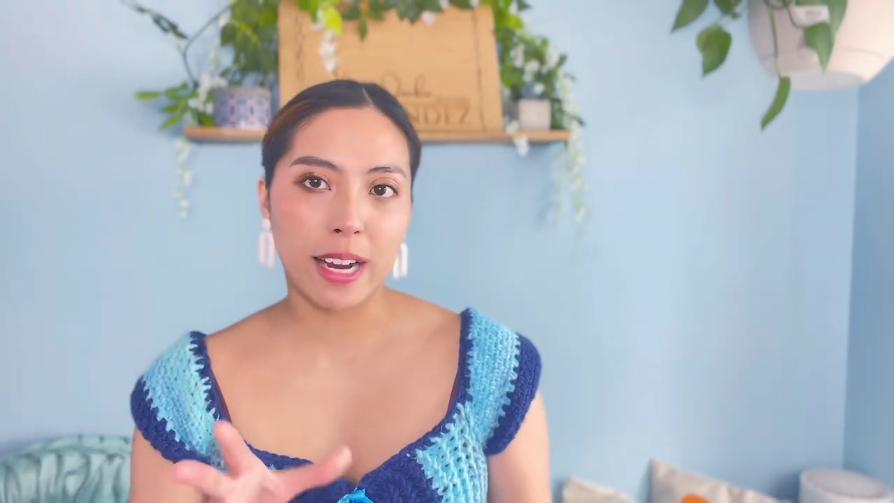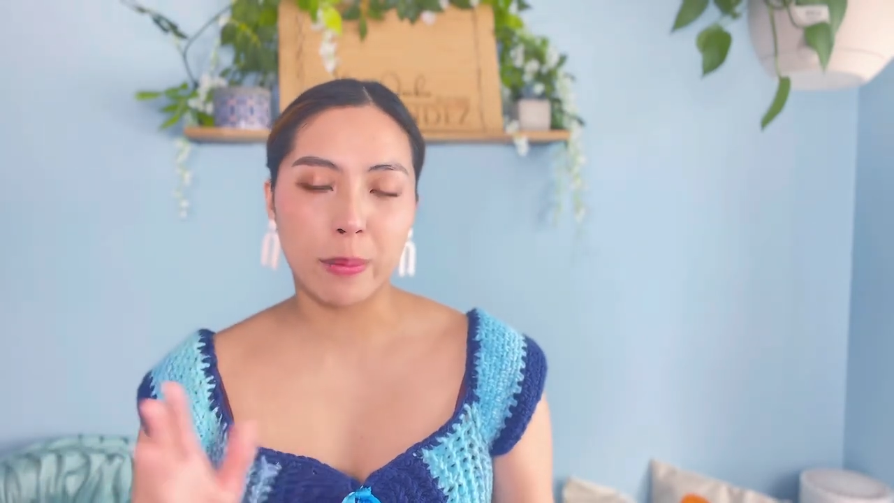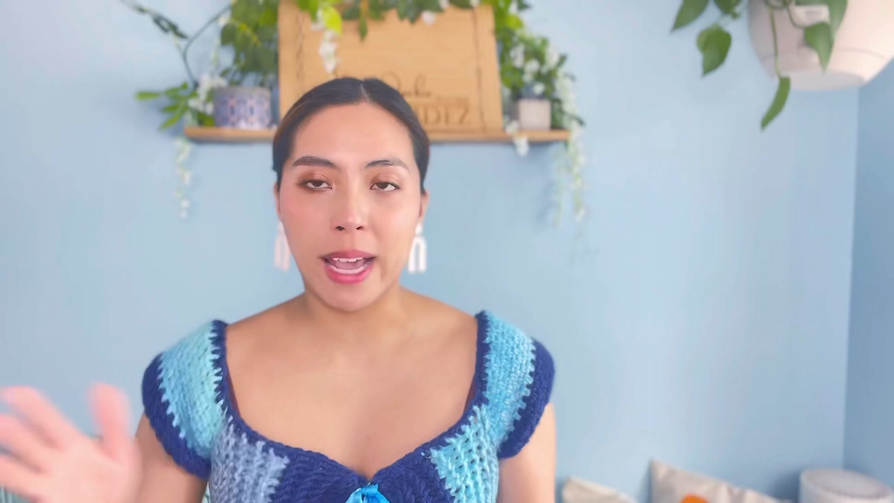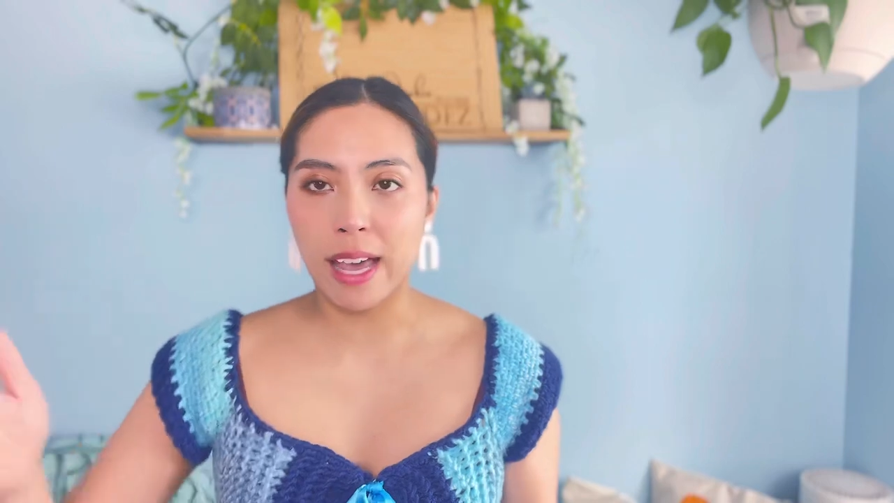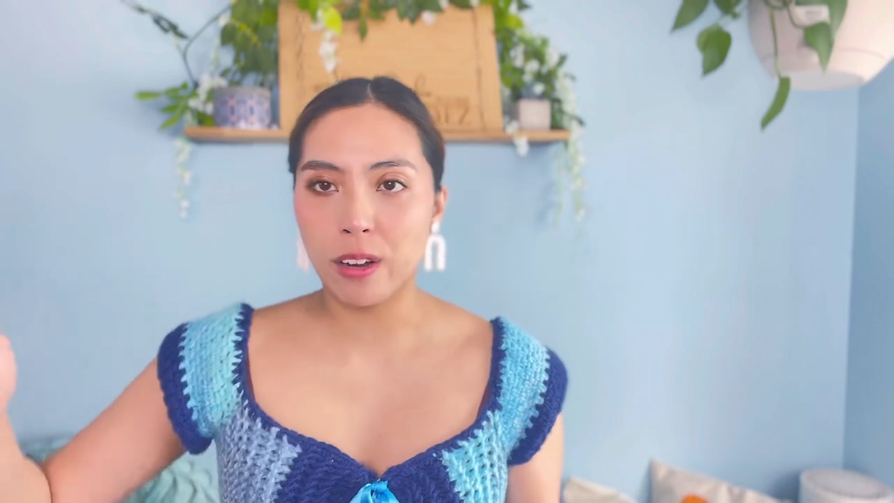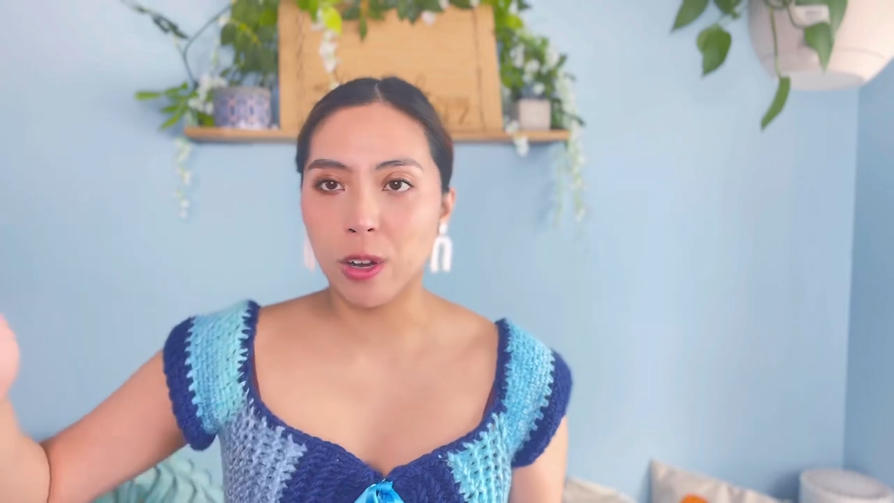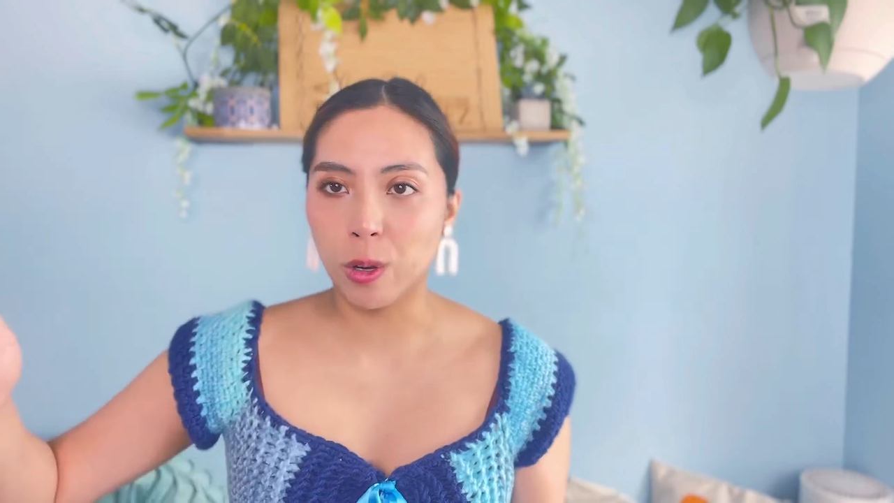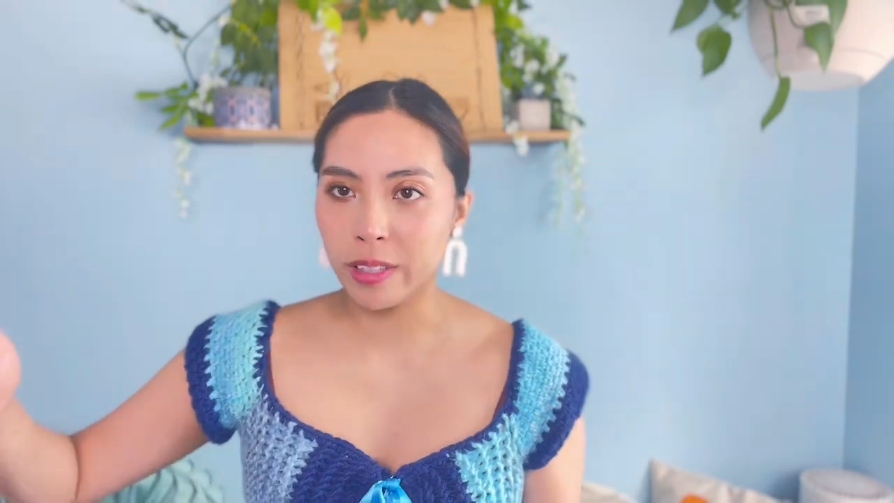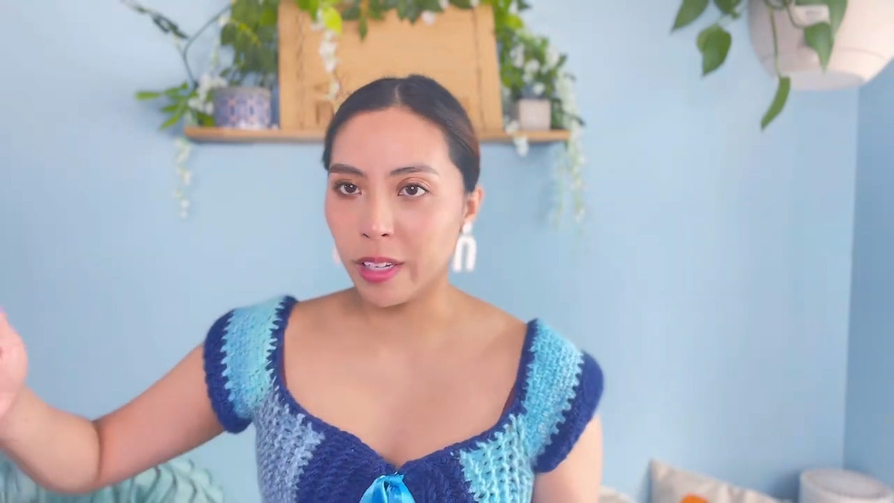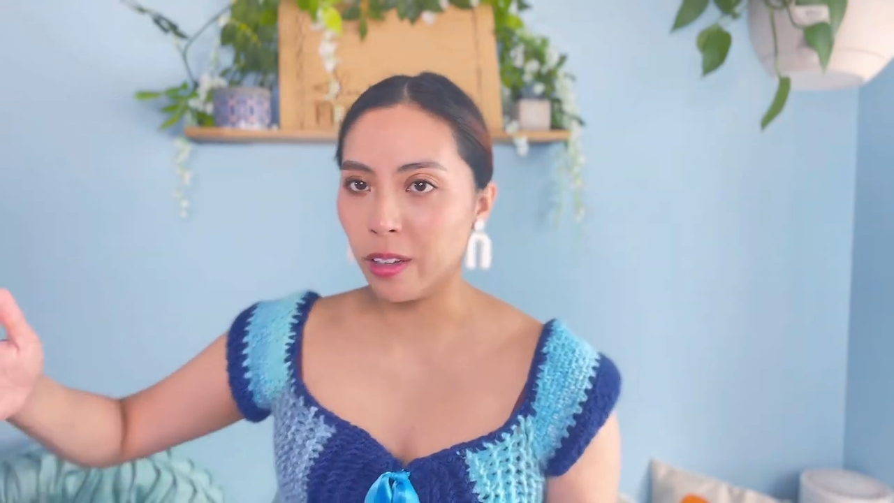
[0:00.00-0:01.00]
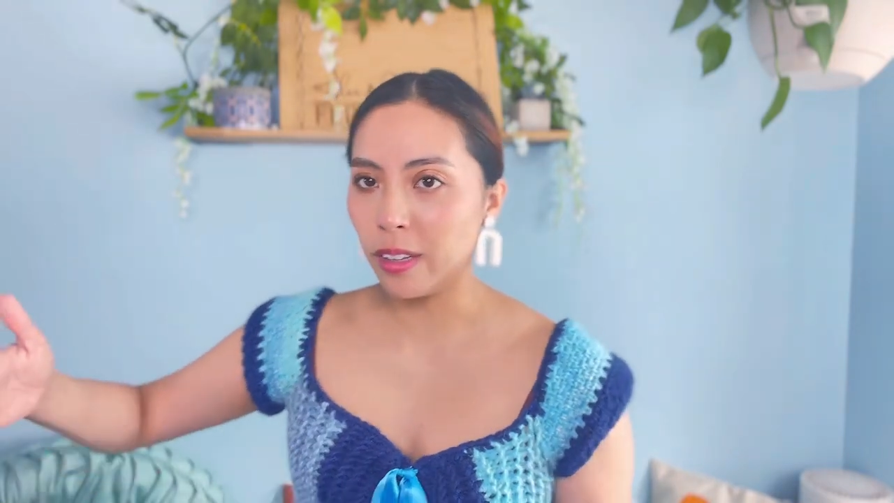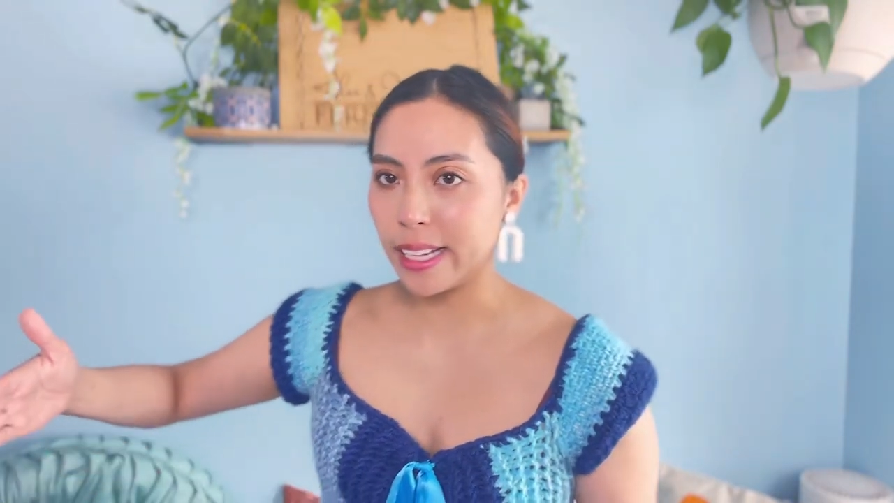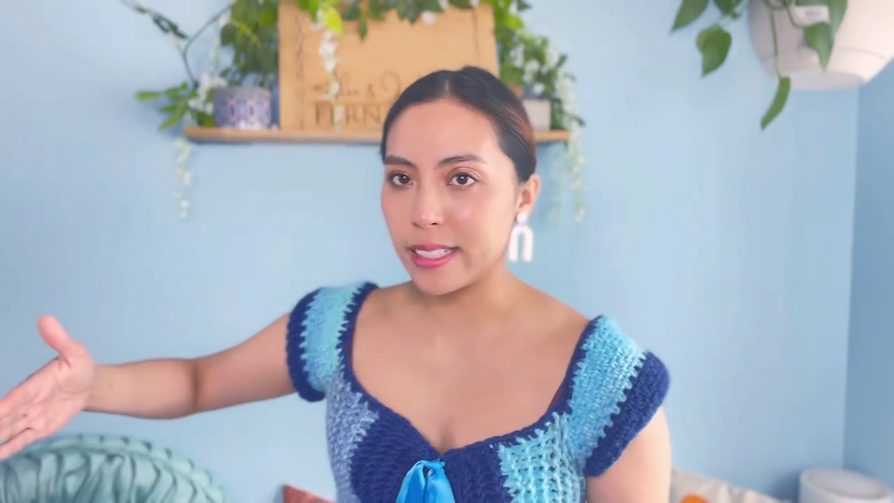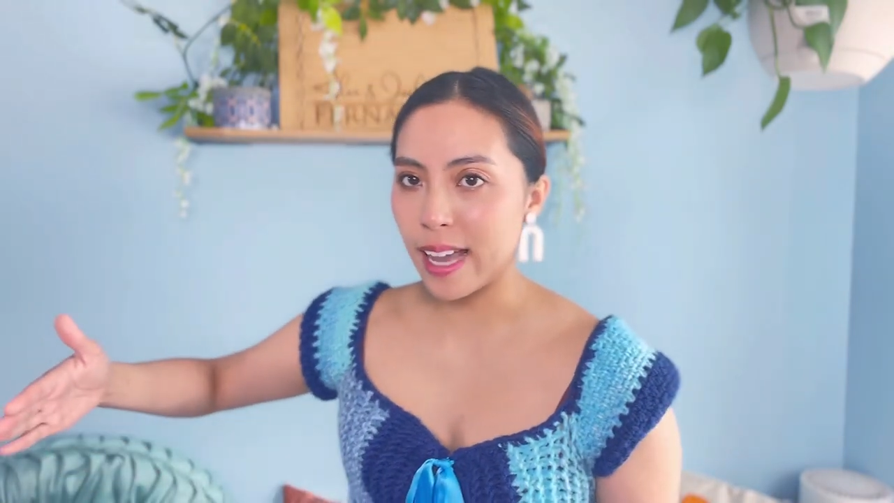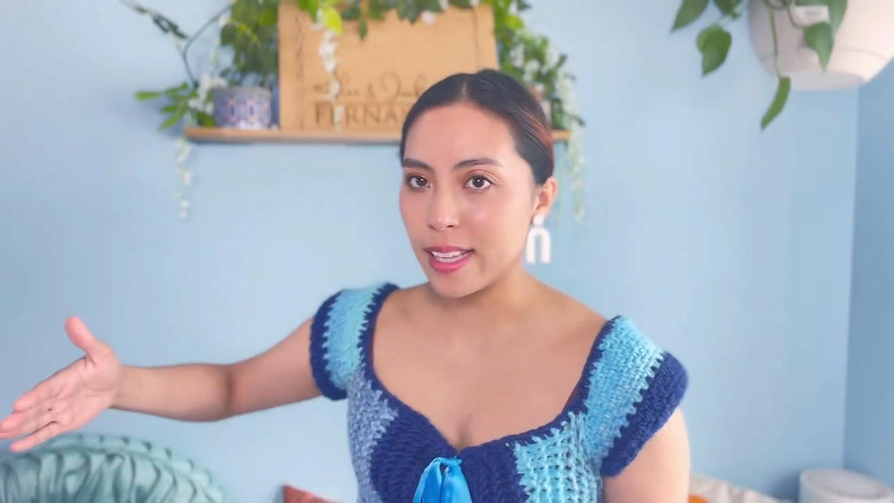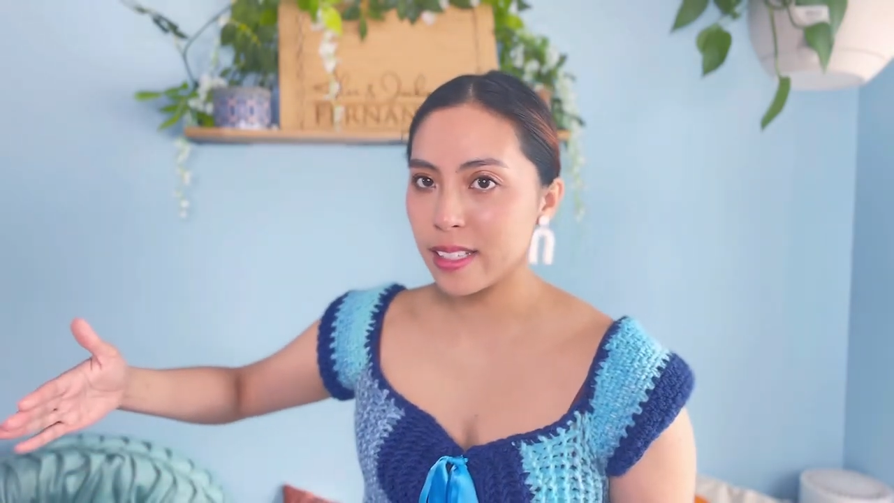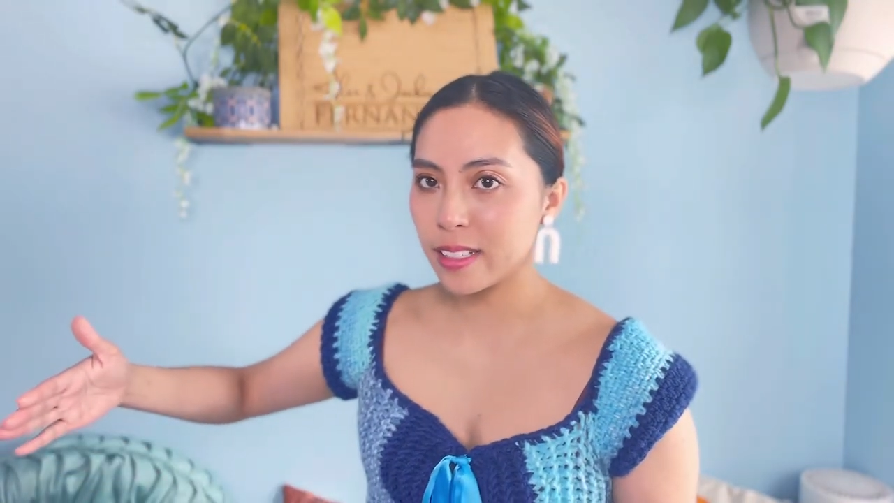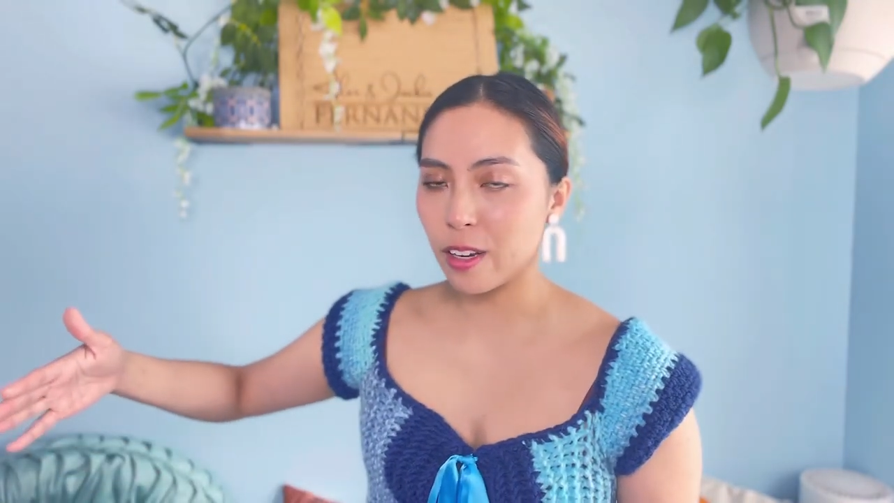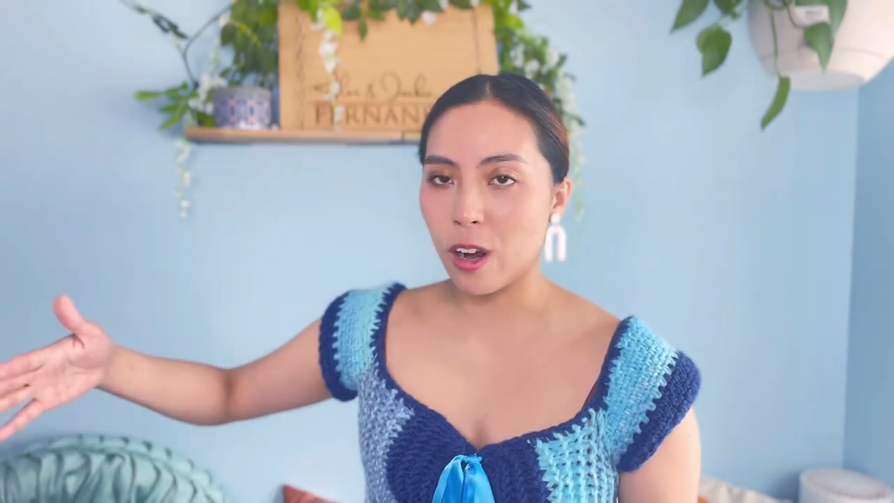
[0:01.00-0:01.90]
and we had our own little like desks,